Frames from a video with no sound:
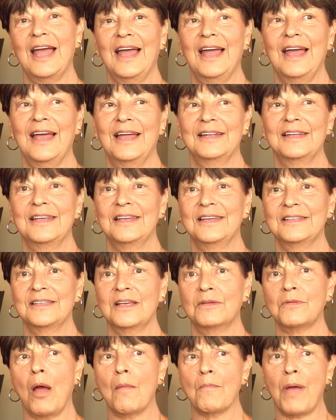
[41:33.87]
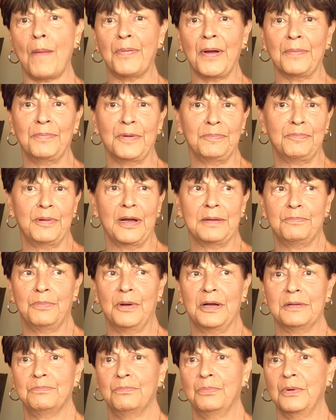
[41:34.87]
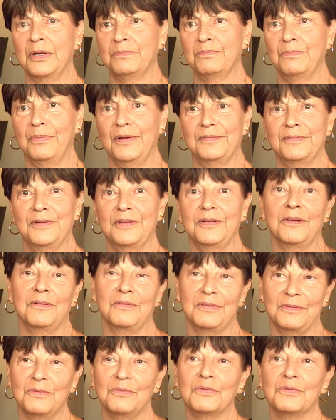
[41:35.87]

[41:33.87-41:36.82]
And he said, but, but, but, but, but, but, but, you know,